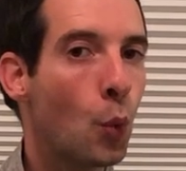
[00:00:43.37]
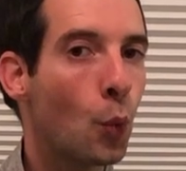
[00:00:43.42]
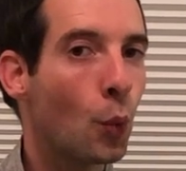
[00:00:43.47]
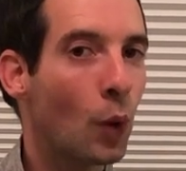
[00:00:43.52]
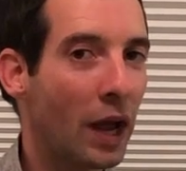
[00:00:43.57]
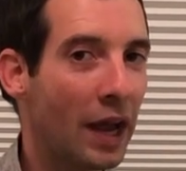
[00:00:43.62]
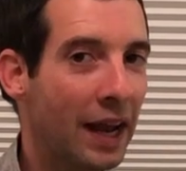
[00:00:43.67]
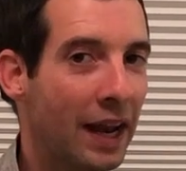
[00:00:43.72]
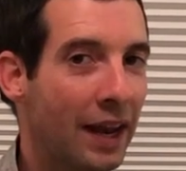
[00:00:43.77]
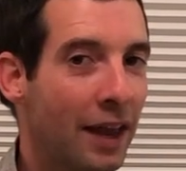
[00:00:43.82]

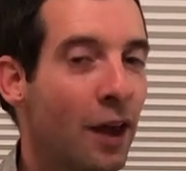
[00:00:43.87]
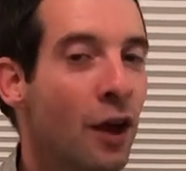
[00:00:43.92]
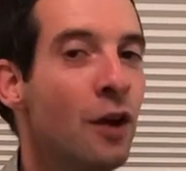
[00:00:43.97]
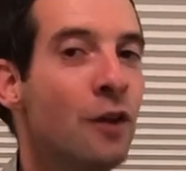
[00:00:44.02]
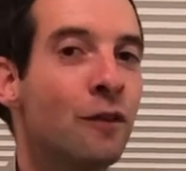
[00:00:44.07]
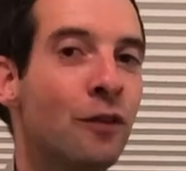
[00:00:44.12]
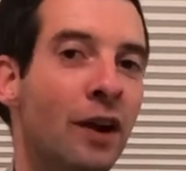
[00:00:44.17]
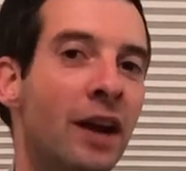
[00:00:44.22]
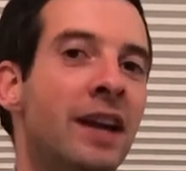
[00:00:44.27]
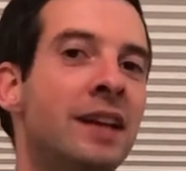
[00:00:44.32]
right,
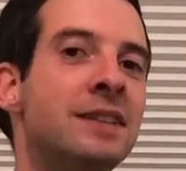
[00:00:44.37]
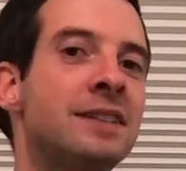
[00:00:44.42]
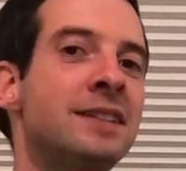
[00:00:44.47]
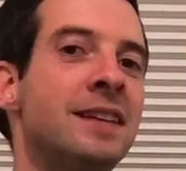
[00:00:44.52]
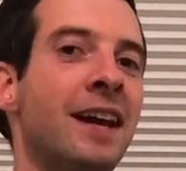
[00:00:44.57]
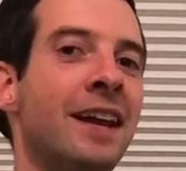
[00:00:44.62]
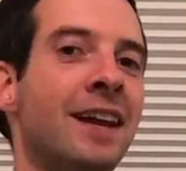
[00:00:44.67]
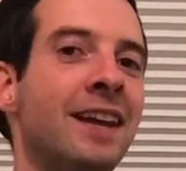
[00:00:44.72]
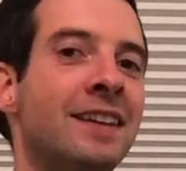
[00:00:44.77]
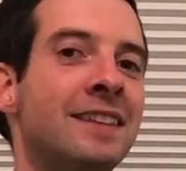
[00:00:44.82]
for 8
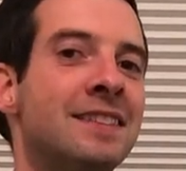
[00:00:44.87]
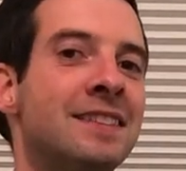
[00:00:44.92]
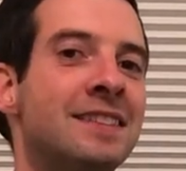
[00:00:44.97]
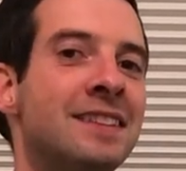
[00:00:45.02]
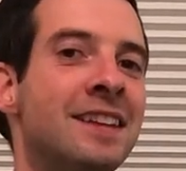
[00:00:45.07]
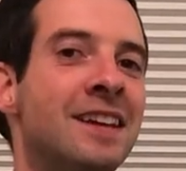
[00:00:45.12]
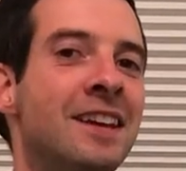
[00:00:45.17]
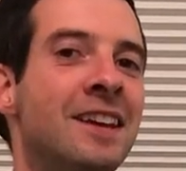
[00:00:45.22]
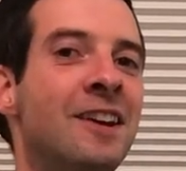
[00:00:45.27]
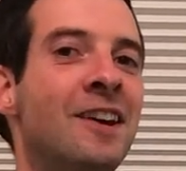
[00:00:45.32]

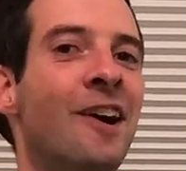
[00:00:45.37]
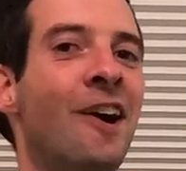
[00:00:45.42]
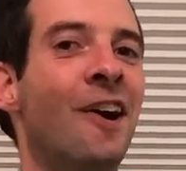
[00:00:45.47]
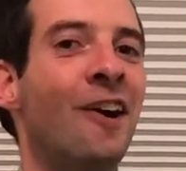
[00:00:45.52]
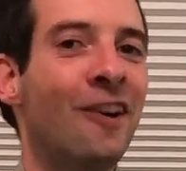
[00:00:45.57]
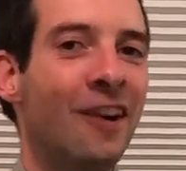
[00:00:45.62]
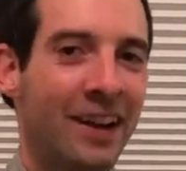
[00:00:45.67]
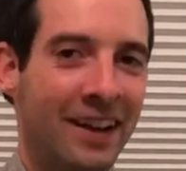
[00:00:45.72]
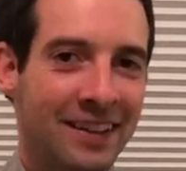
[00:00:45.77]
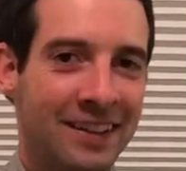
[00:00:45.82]
seconds.
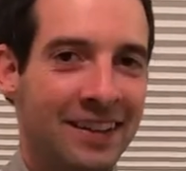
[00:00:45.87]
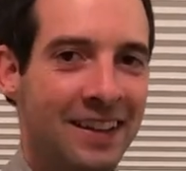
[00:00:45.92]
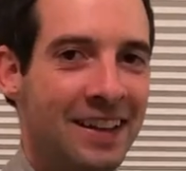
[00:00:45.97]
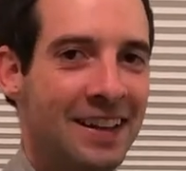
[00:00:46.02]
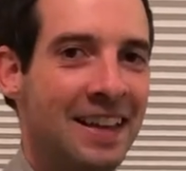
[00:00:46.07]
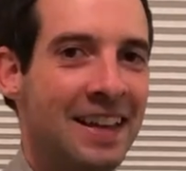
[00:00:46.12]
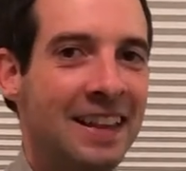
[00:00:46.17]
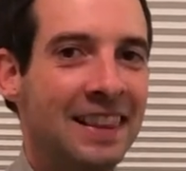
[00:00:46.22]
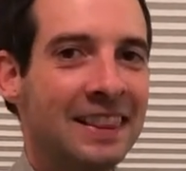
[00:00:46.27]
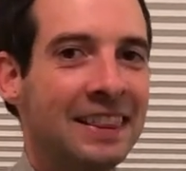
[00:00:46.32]
All right,
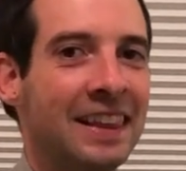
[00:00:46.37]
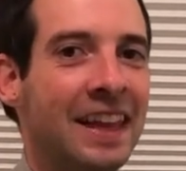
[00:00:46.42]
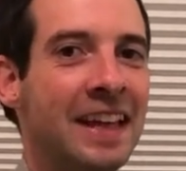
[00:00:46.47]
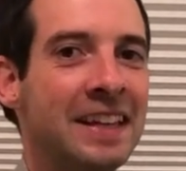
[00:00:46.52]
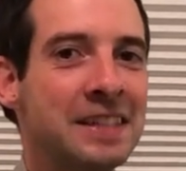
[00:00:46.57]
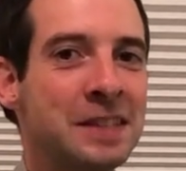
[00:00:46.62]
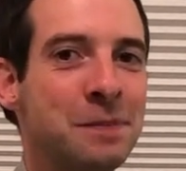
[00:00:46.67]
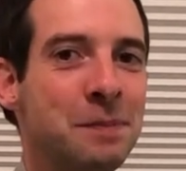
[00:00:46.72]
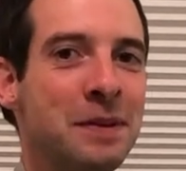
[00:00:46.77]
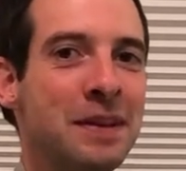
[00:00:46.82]

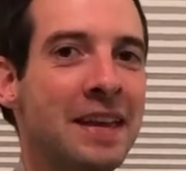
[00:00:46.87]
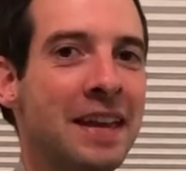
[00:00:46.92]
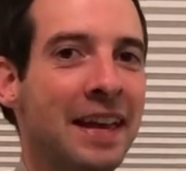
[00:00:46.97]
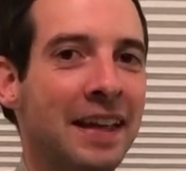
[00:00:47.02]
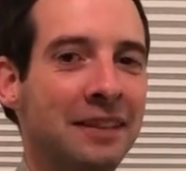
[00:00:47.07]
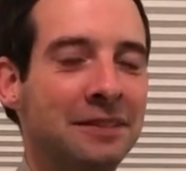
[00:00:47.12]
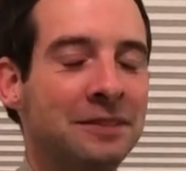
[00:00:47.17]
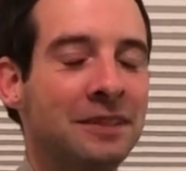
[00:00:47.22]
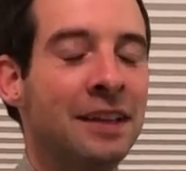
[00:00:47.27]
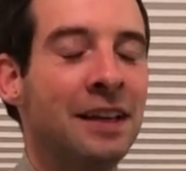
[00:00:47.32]
let's begin.